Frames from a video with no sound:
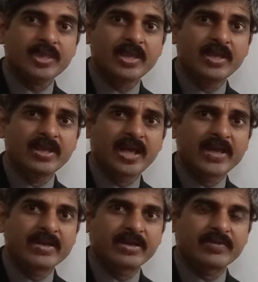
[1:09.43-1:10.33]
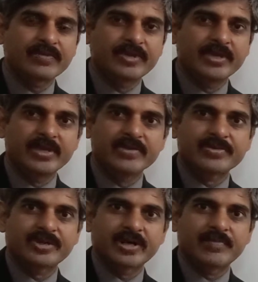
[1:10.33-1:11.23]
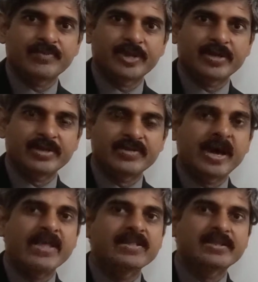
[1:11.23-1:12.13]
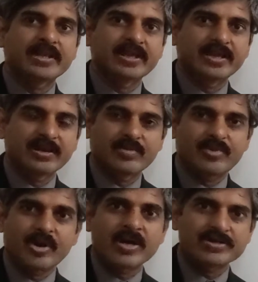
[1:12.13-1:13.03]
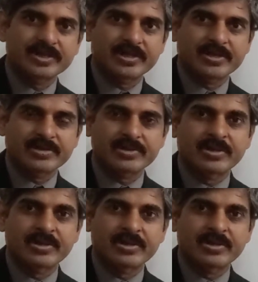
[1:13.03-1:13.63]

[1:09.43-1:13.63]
in light of these design thinking process,